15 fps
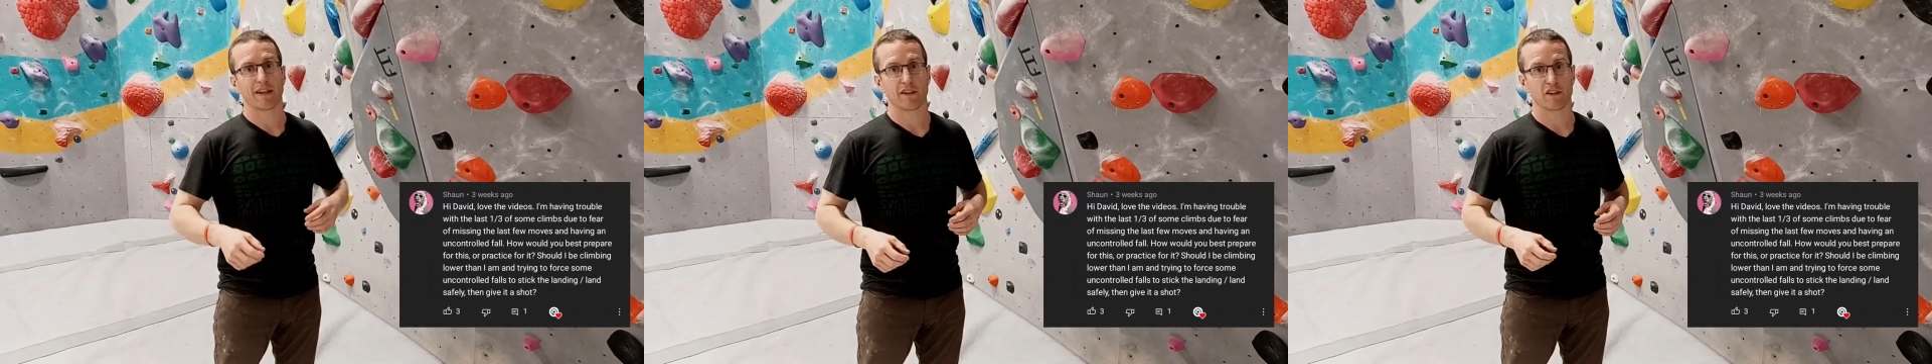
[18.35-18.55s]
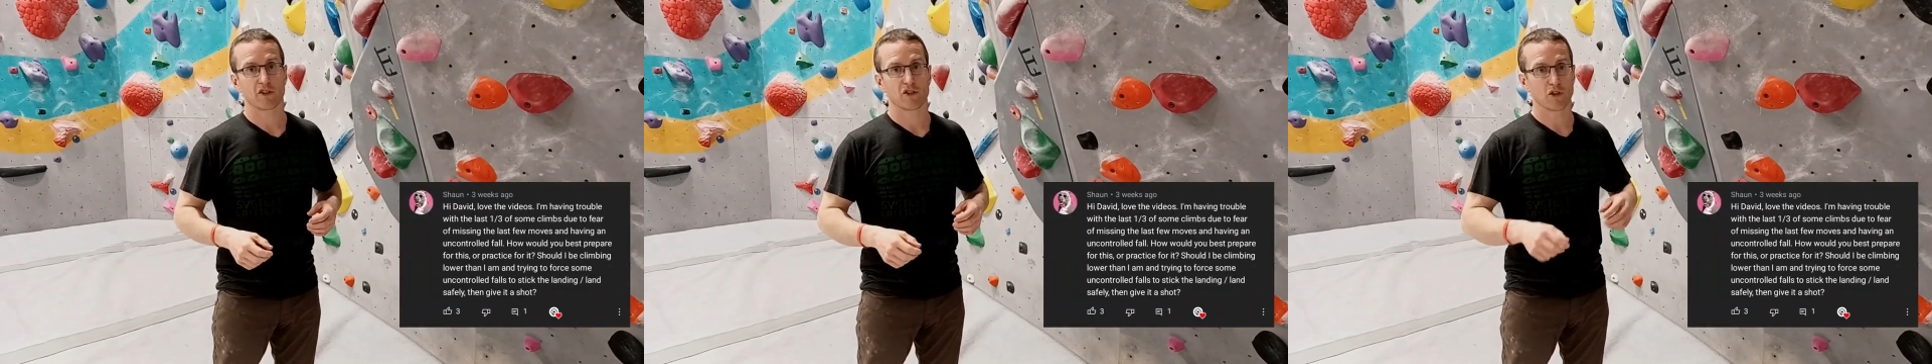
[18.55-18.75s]

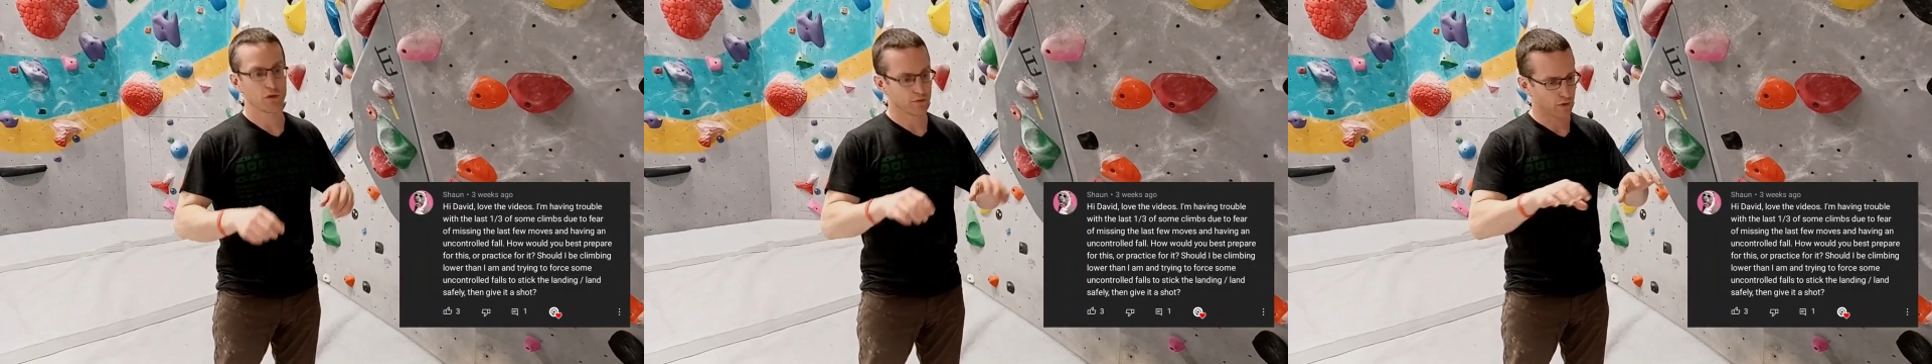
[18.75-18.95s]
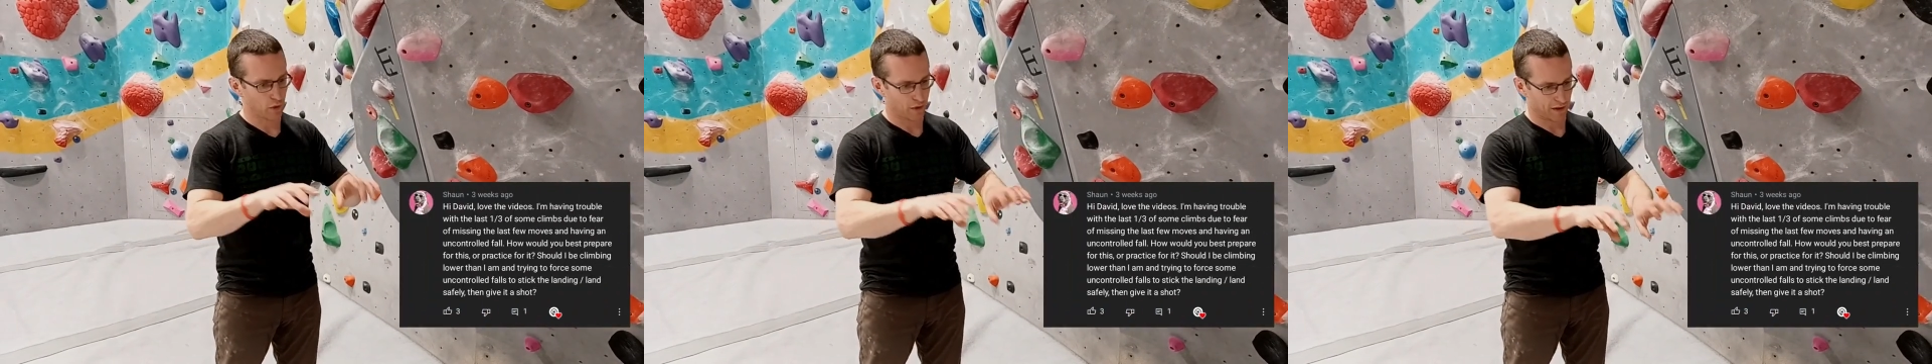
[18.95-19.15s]
of the show,
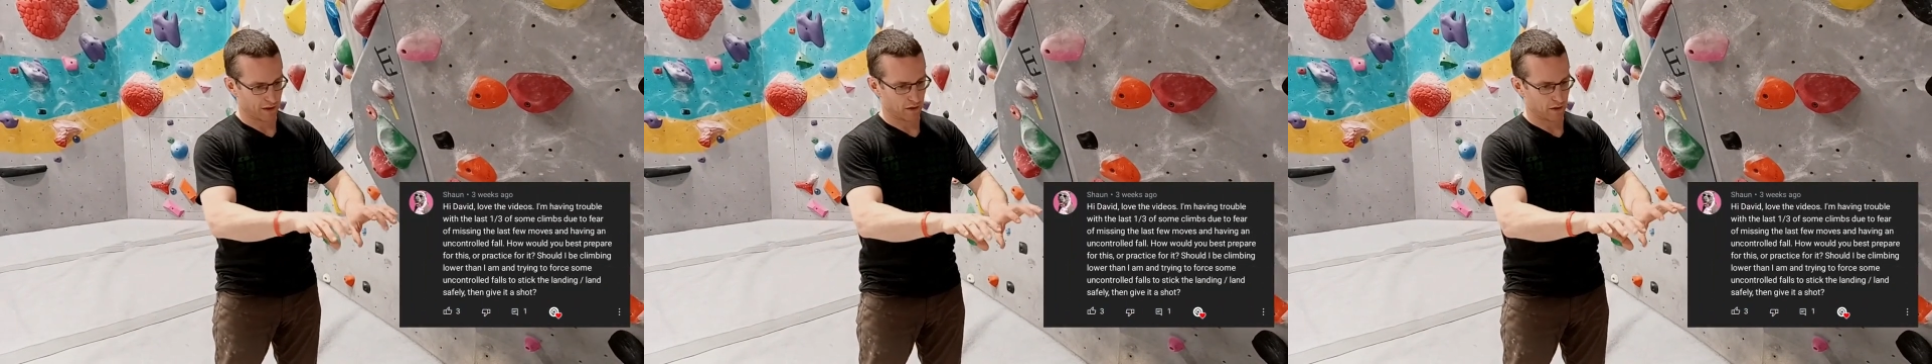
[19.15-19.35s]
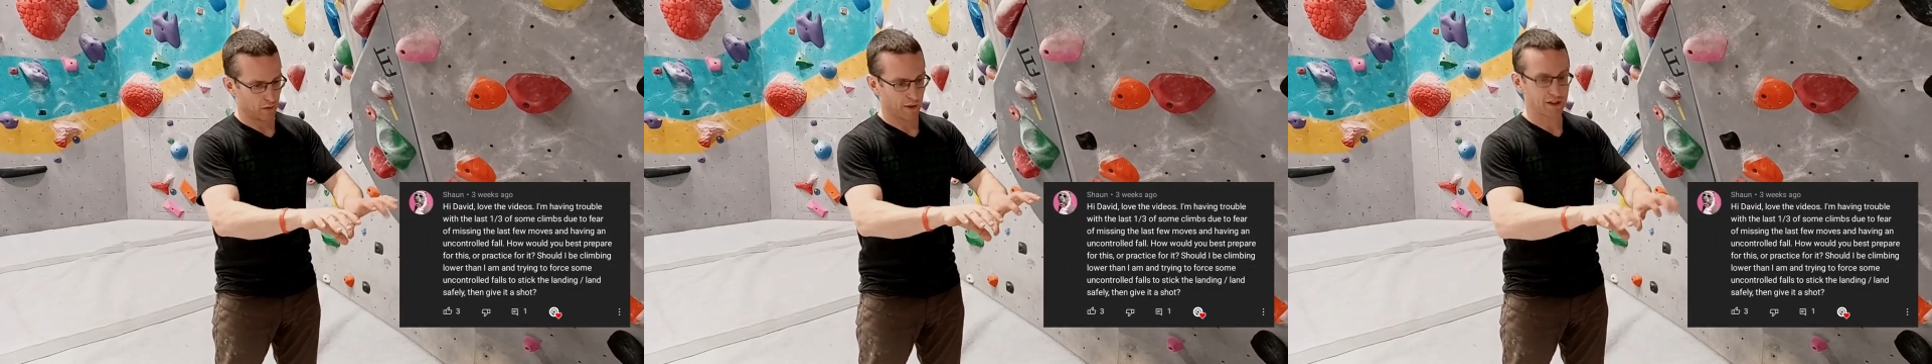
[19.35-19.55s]
wrote in the
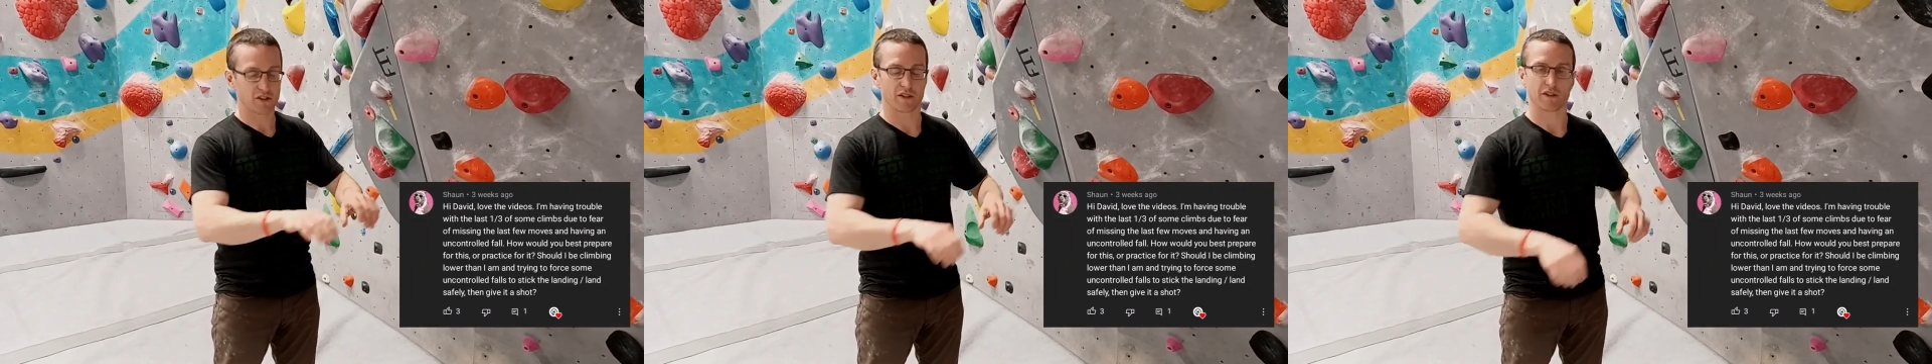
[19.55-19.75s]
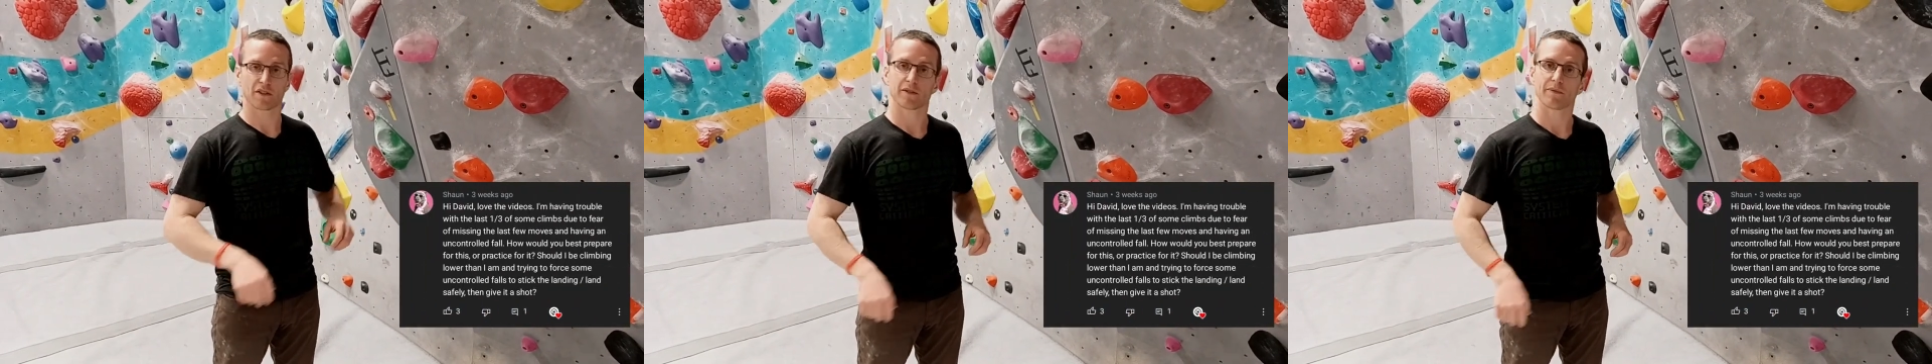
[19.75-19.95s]

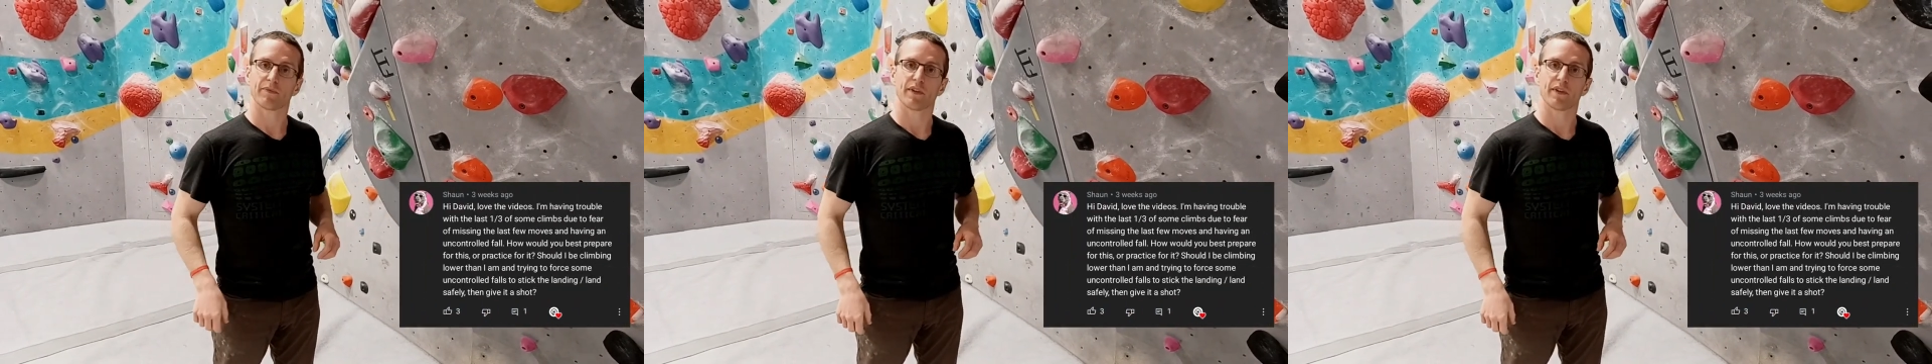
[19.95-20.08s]
questions,